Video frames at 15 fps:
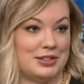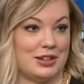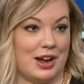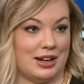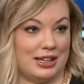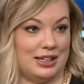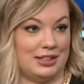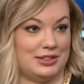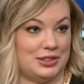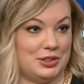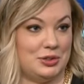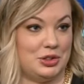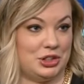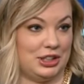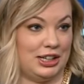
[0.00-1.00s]
talking
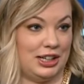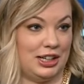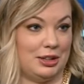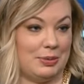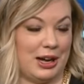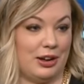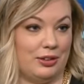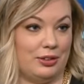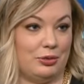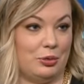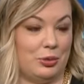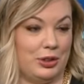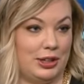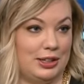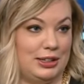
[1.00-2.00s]
to Jeanine about
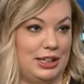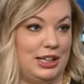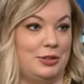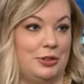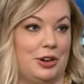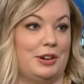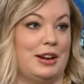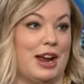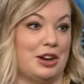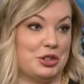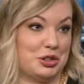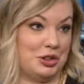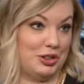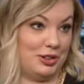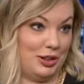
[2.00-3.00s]
the need for a
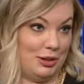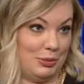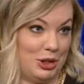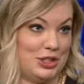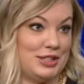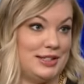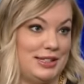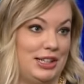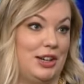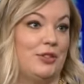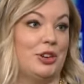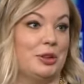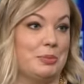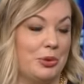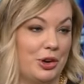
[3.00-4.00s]
national emergency
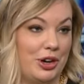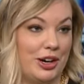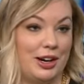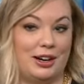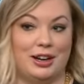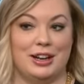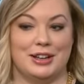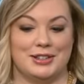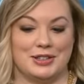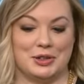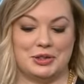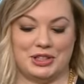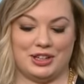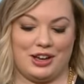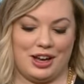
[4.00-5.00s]
over the border.
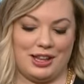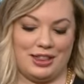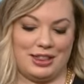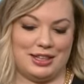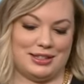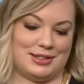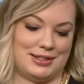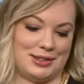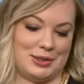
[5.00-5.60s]
So to cut this